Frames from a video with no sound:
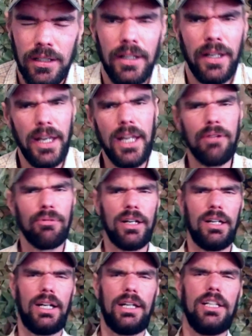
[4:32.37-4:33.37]
Anyway,
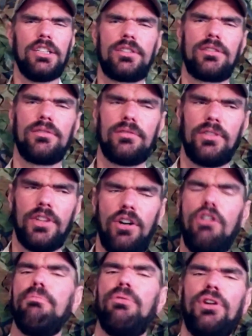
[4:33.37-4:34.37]
I guess the
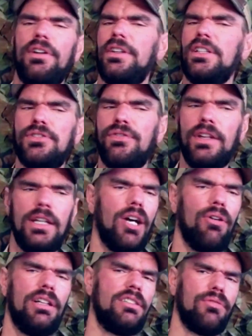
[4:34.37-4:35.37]
whole point of this video
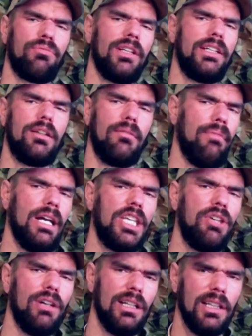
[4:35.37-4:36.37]
isn't really to make
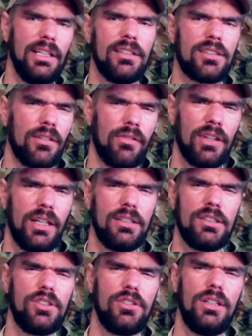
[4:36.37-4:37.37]
you a list of things
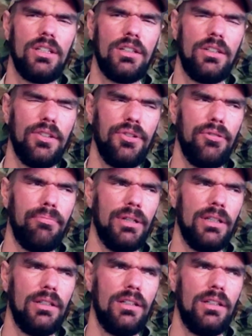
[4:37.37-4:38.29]
that you need to do, but